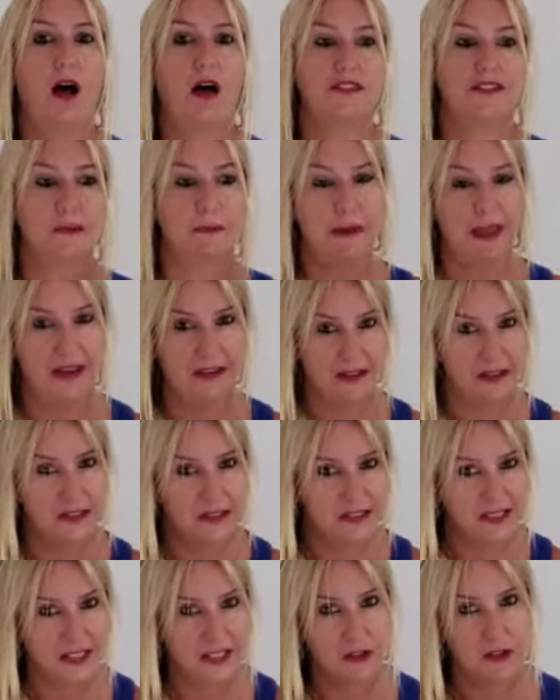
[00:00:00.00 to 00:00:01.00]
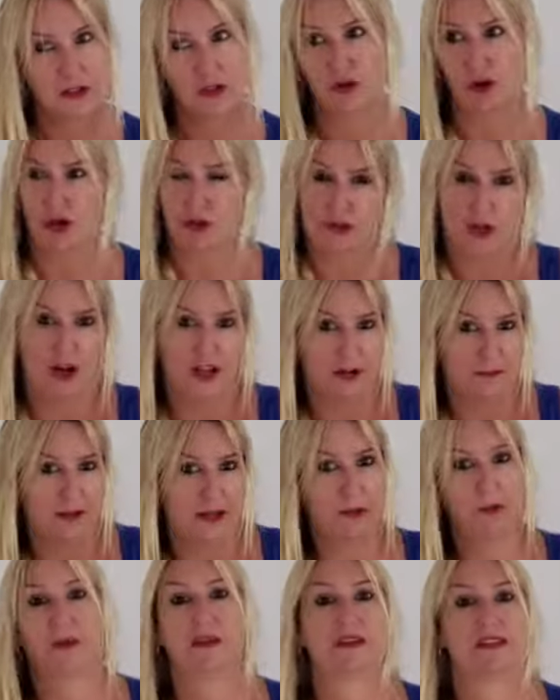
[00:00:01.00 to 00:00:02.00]
dependency to autonomy.
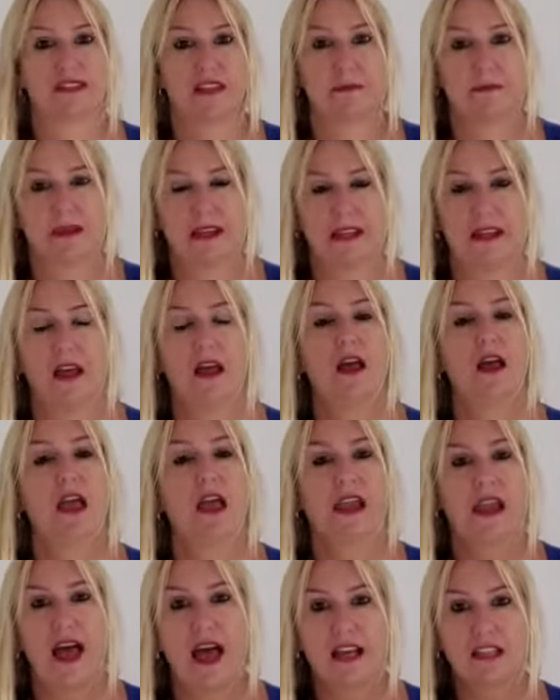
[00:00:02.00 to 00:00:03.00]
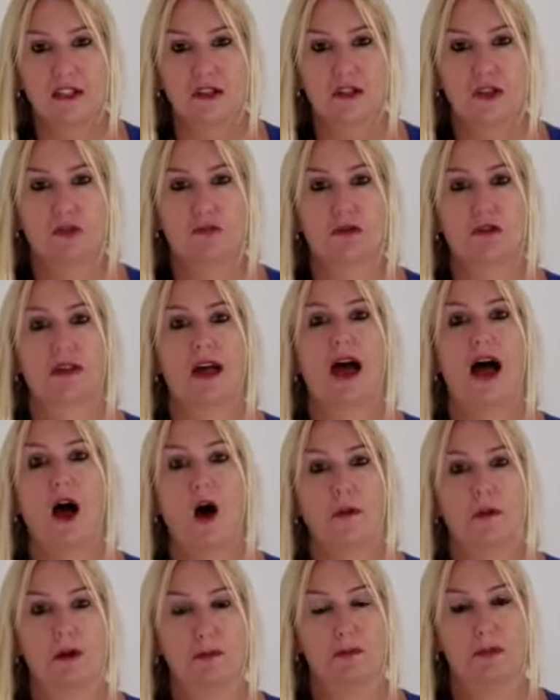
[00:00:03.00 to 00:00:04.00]
What does that mean? It has to do with
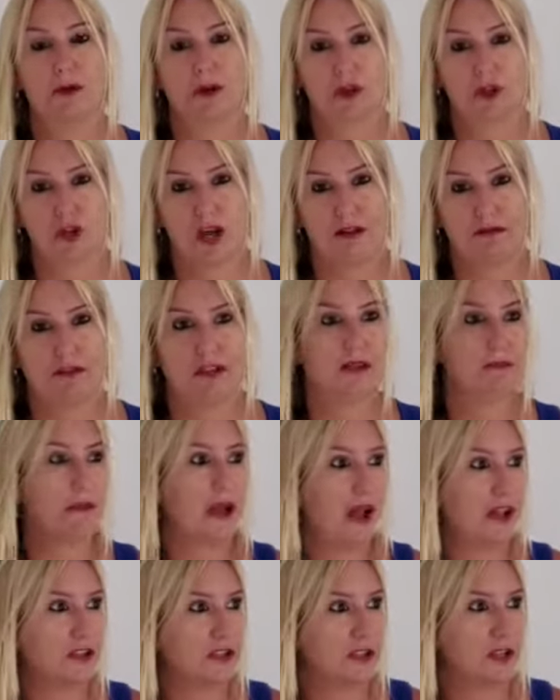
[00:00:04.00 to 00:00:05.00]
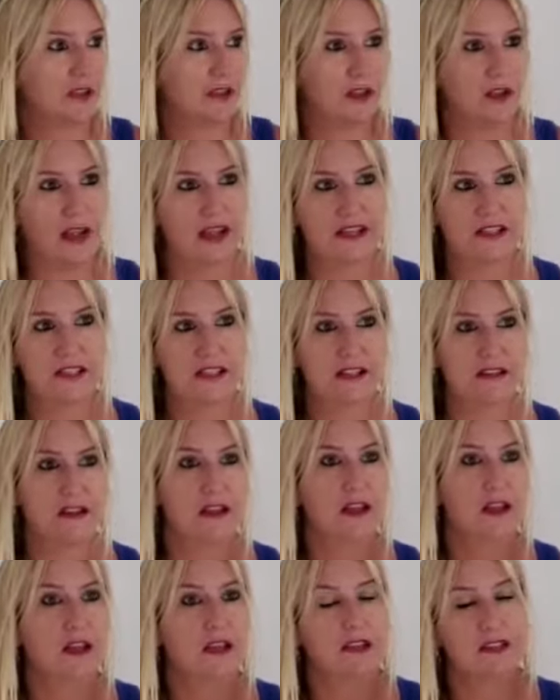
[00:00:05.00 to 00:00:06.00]
how we book travel. Imagine in the
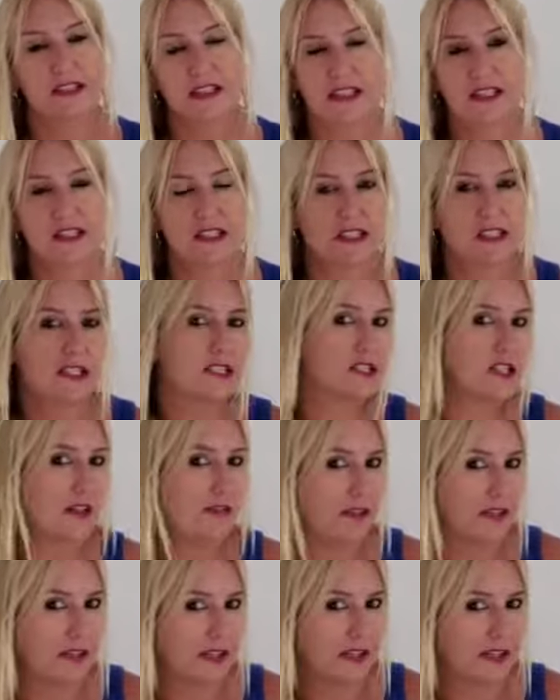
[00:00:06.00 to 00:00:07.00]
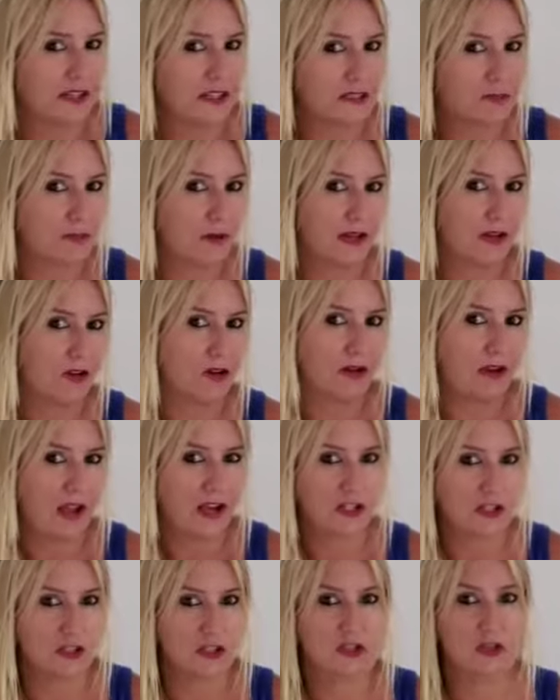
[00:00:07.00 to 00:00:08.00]
1960s, 70s, when
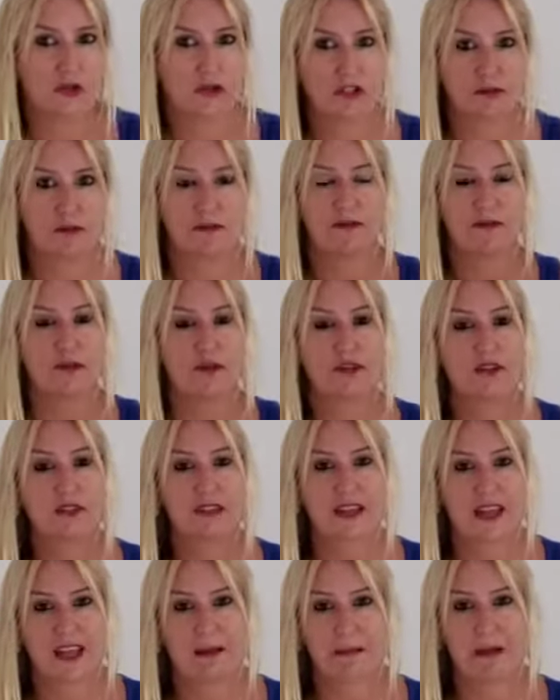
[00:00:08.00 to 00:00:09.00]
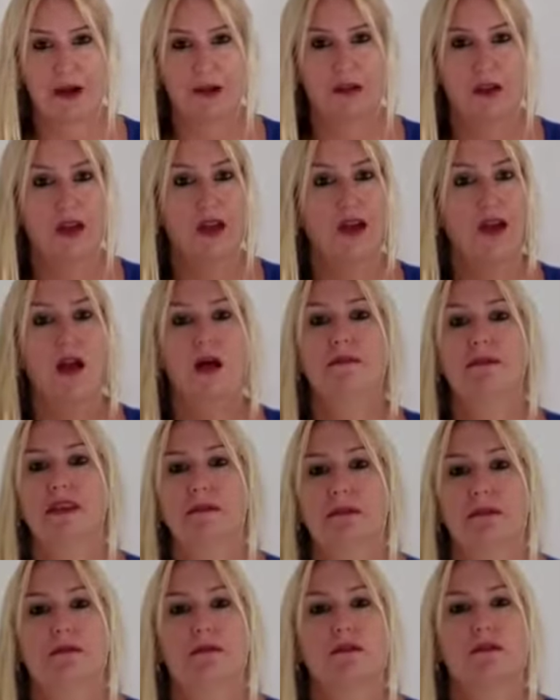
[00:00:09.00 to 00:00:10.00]
international tourism first came out,
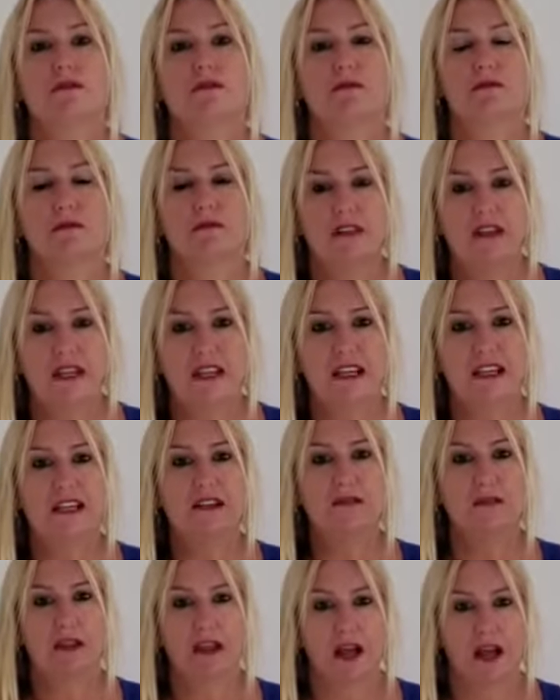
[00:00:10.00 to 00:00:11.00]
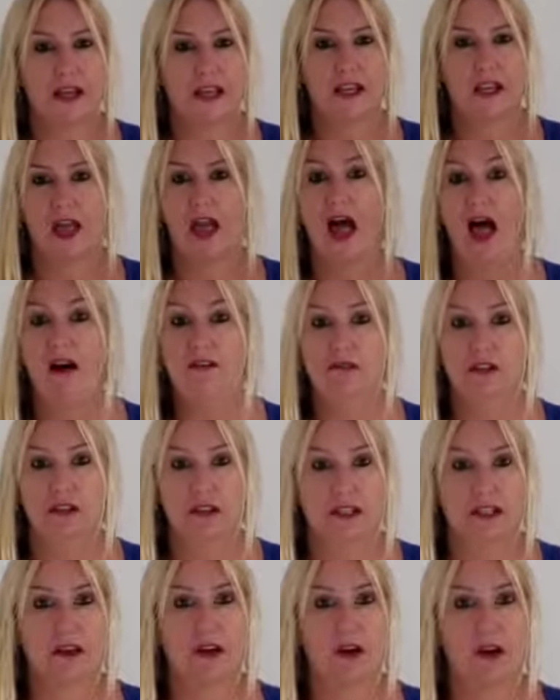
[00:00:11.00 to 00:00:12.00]
people were really relying
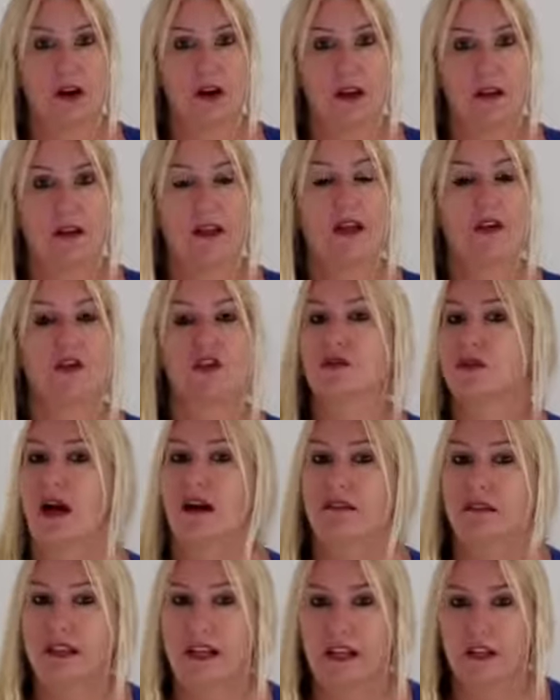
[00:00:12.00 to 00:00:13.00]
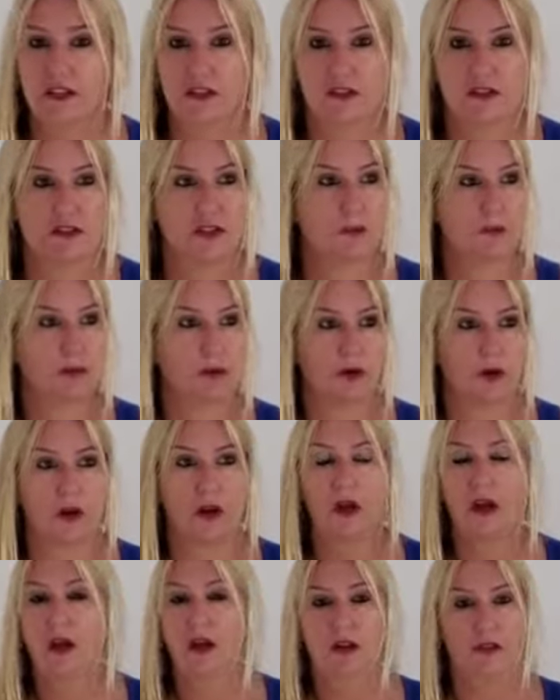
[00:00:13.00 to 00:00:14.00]
heavily on travel agents to book
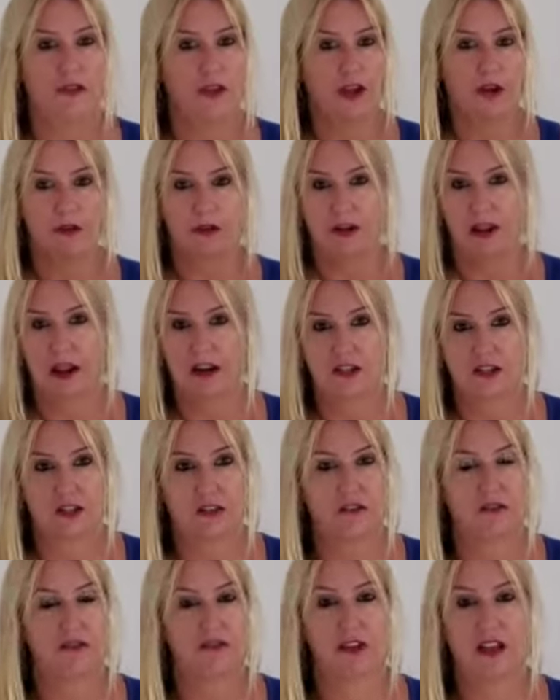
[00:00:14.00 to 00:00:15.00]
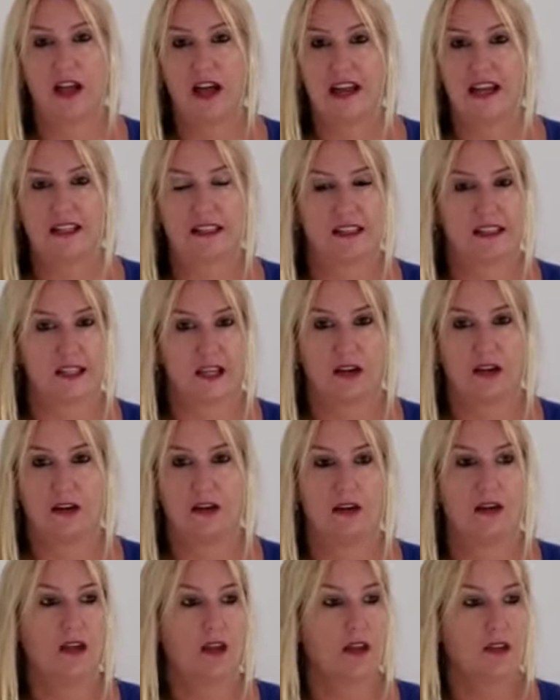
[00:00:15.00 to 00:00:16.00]
their international flights,
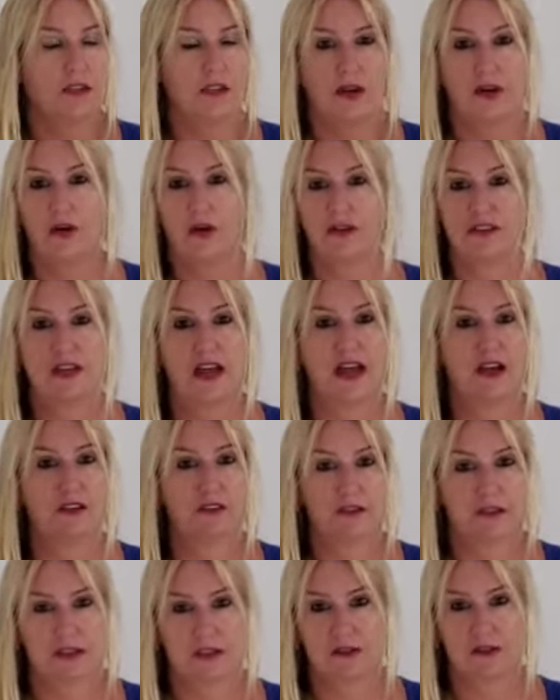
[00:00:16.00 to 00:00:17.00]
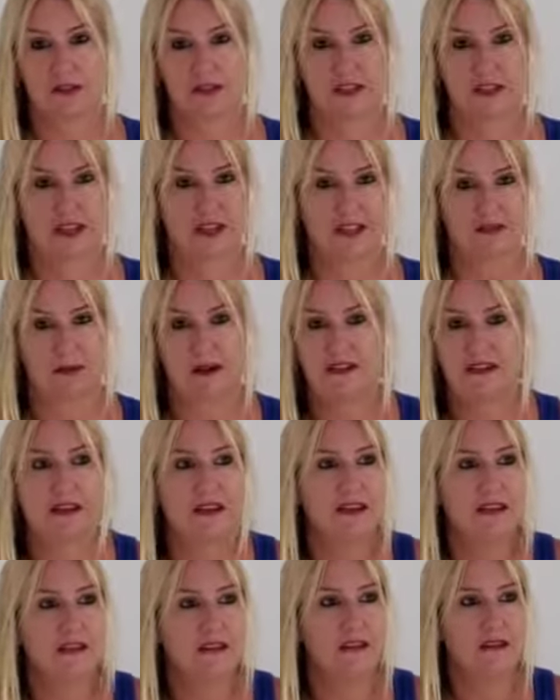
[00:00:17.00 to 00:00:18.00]
their hotels, their stays, right? They
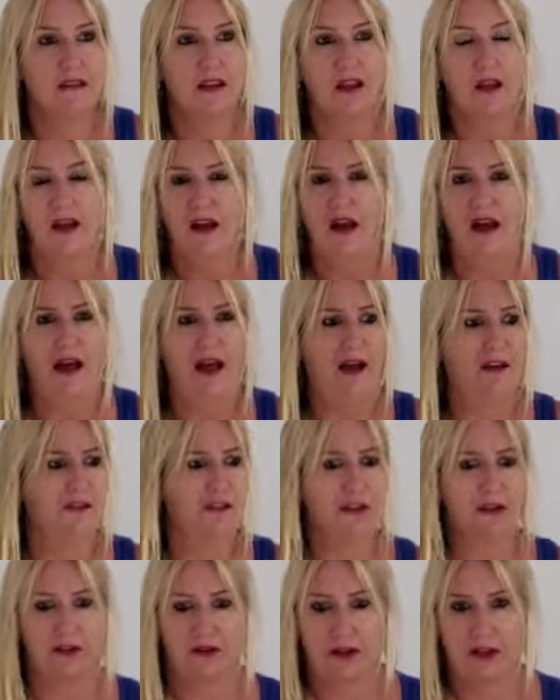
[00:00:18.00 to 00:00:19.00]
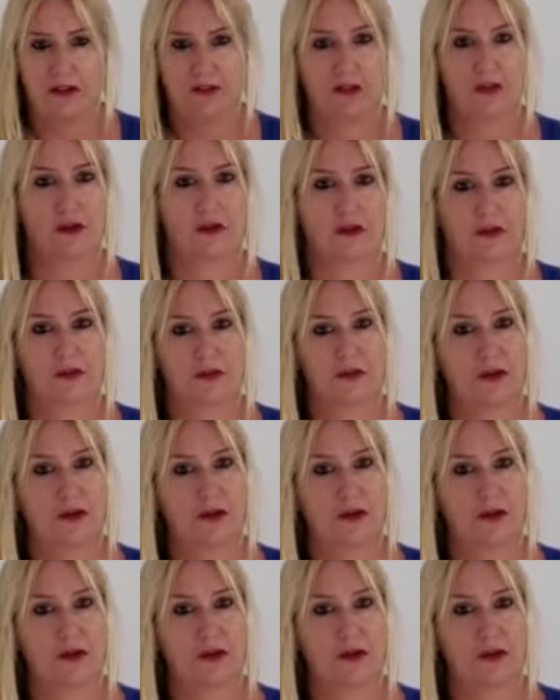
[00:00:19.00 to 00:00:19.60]
didn't have internet to go to.